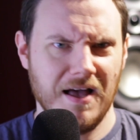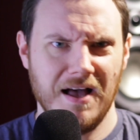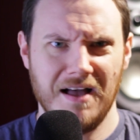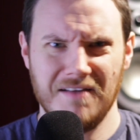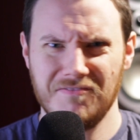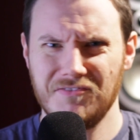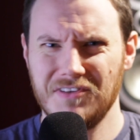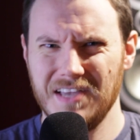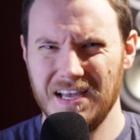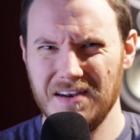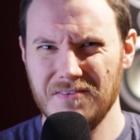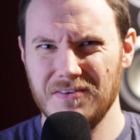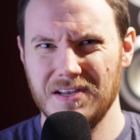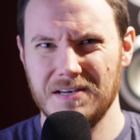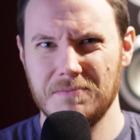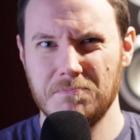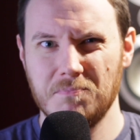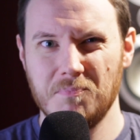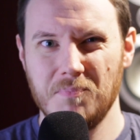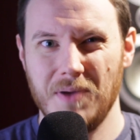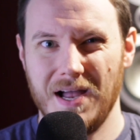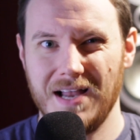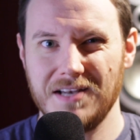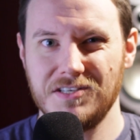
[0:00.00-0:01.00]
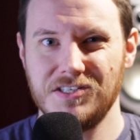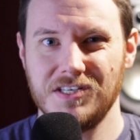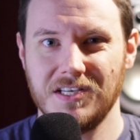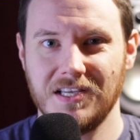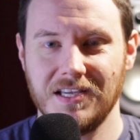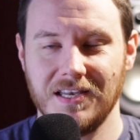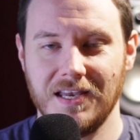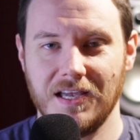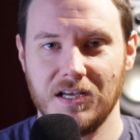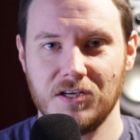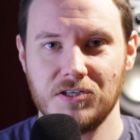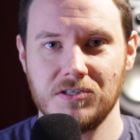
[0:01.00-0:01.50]
I've kind of had patchy
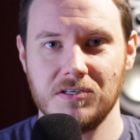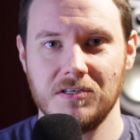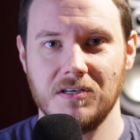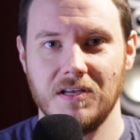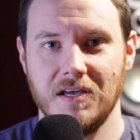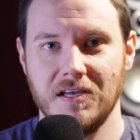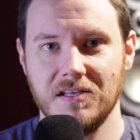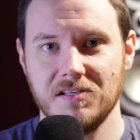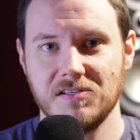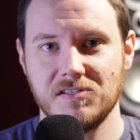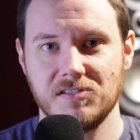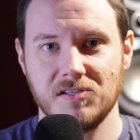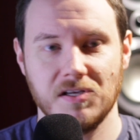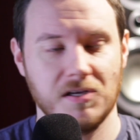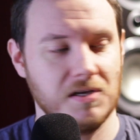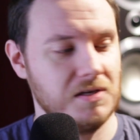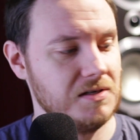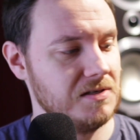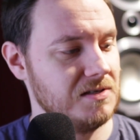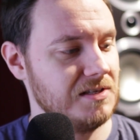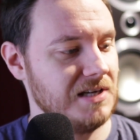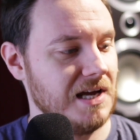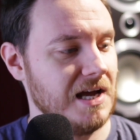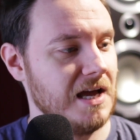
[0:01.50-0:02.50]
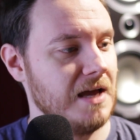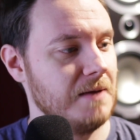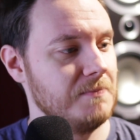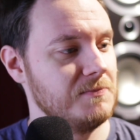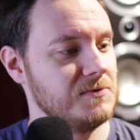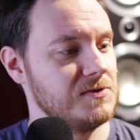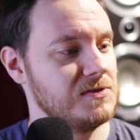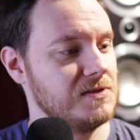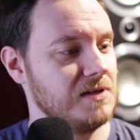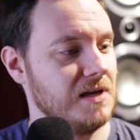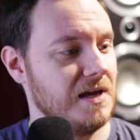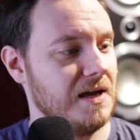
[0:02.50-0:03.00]
connection at certain
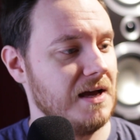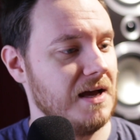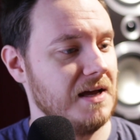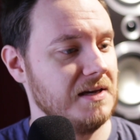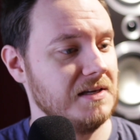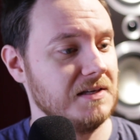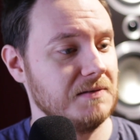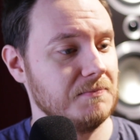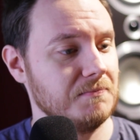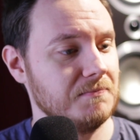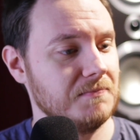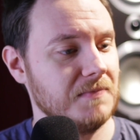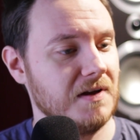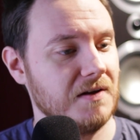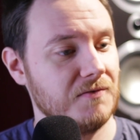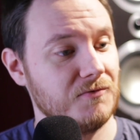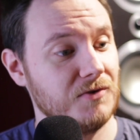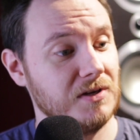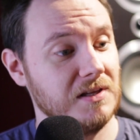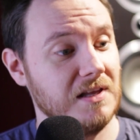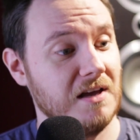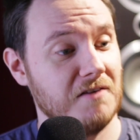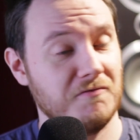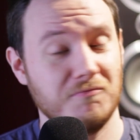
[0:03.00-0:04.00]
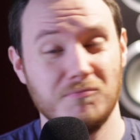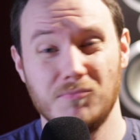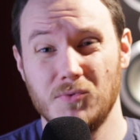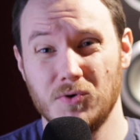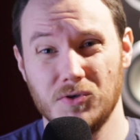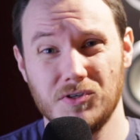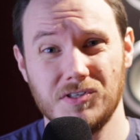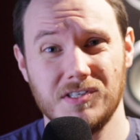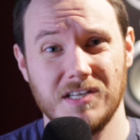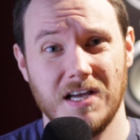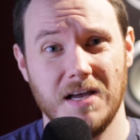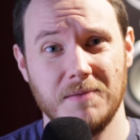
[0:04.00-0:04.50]
times. I didn't really have
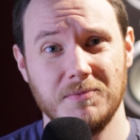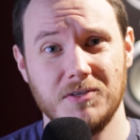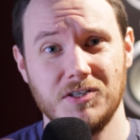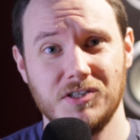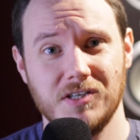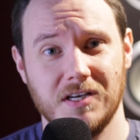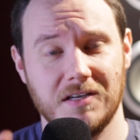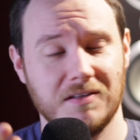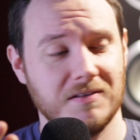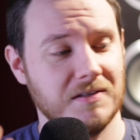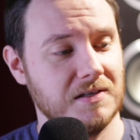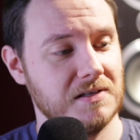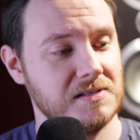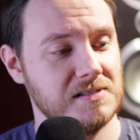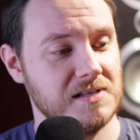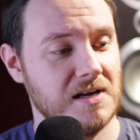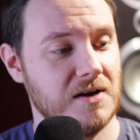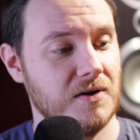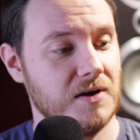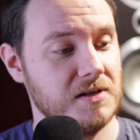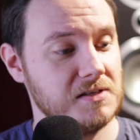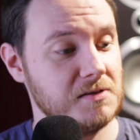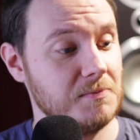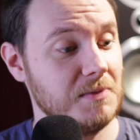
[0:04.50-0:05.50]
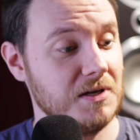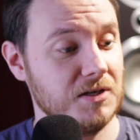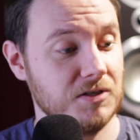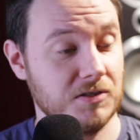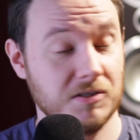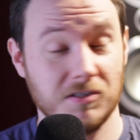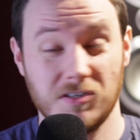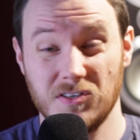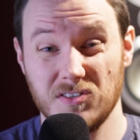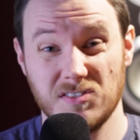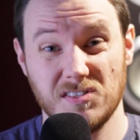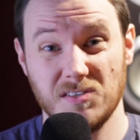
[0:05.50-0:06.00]
much time to check things out, as I
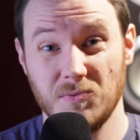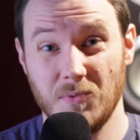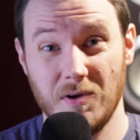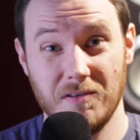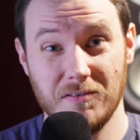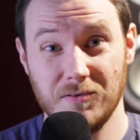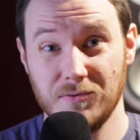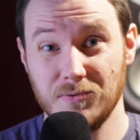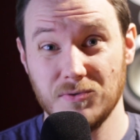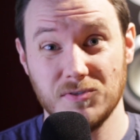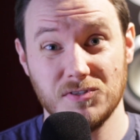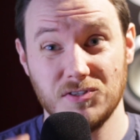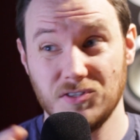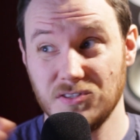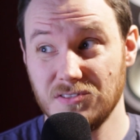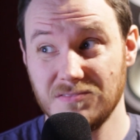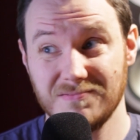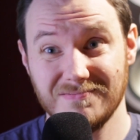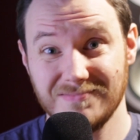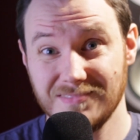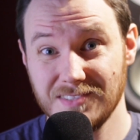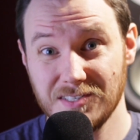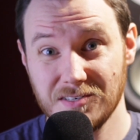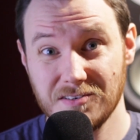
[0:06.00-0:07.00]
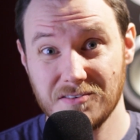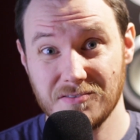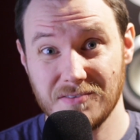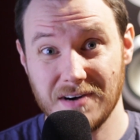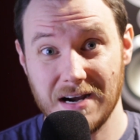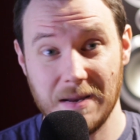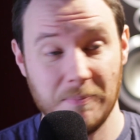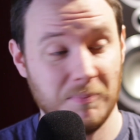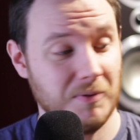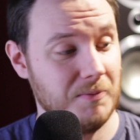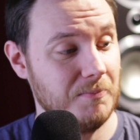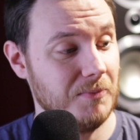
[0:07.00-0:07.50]
mentioned, because the weather was just
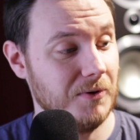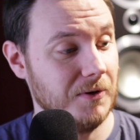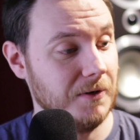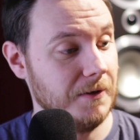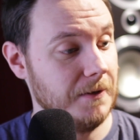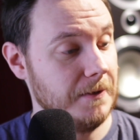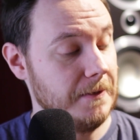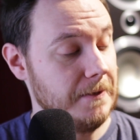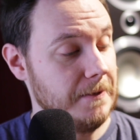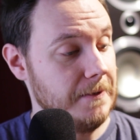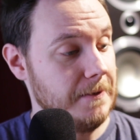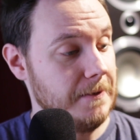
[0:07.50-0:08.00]
crap, but